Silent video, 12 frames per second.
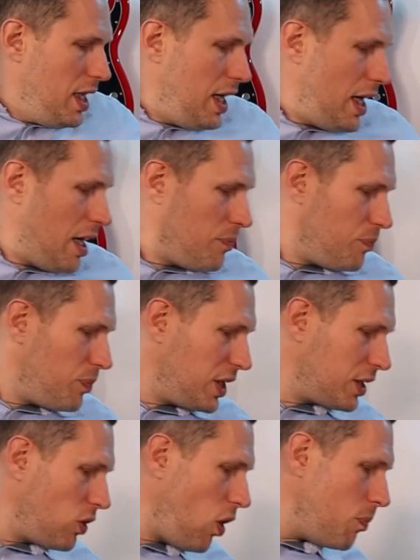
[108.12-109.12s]
But
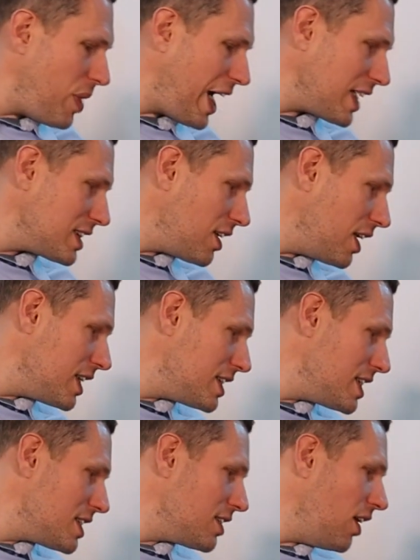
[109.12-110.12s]
the compact kind of
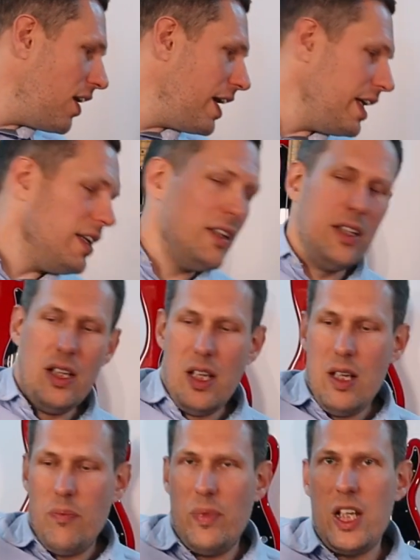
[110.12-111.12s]
design
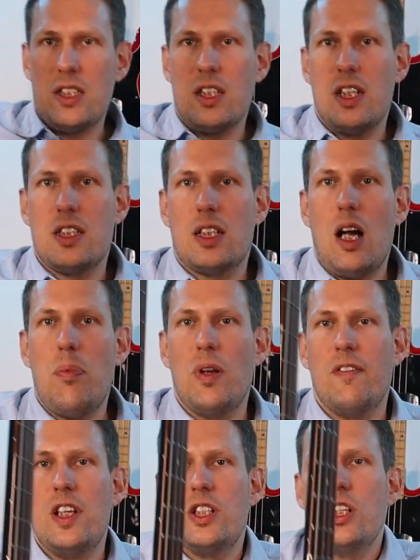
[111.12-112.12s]
means that it's a
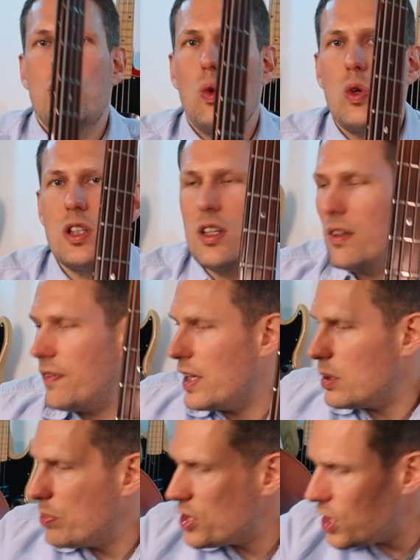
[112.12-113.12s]
couple of inches shorter than a
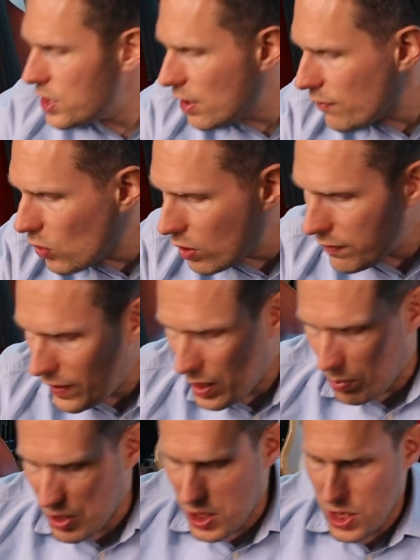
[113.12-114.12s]
Fender Precision. I've got a
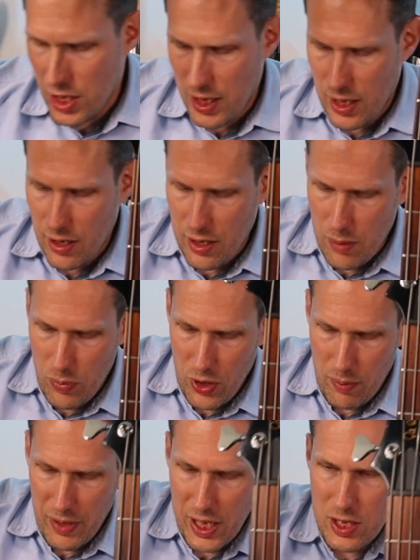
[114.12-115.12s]
Fender Precision here. I can put
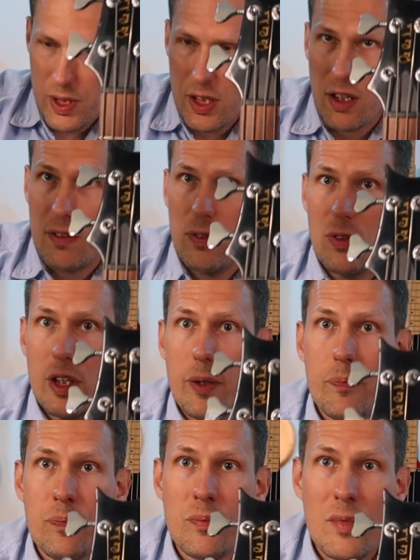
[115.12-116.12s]
them next to each other for
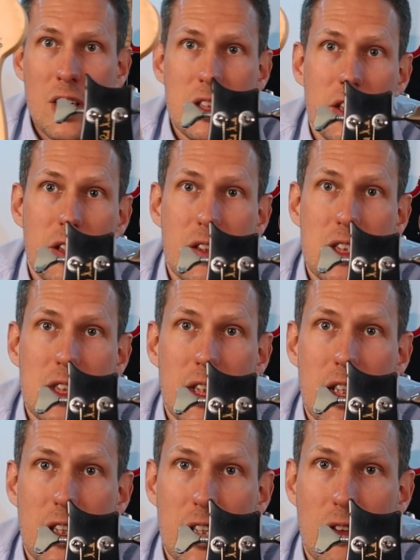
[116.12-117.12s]
you. So you can
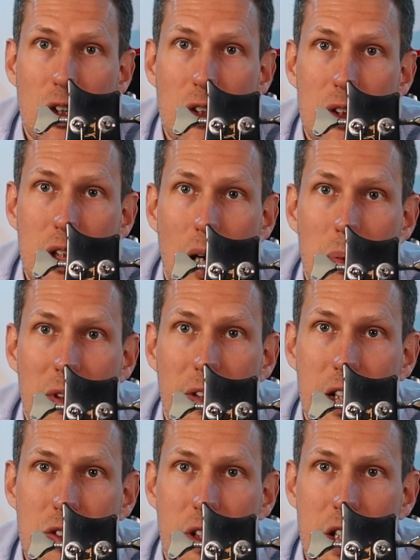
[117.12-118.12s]
see that you've got a good couple of
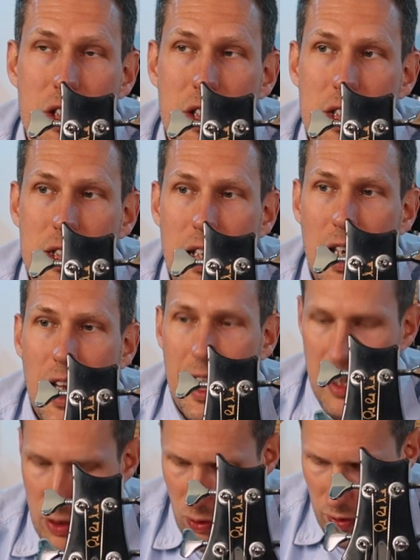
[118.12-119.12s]
extra inches in
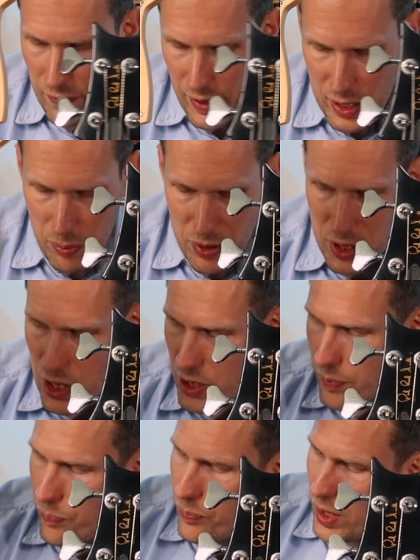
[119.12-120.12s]
length on the Fender
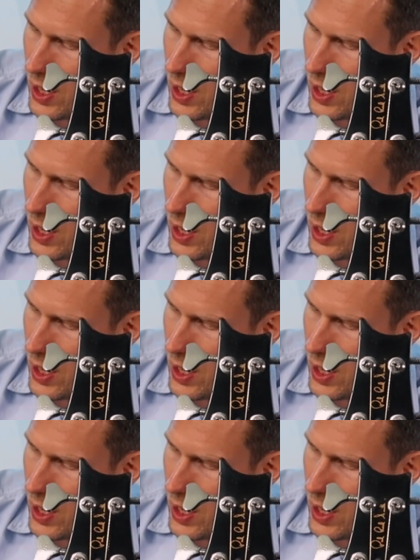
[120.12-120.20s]
Precision.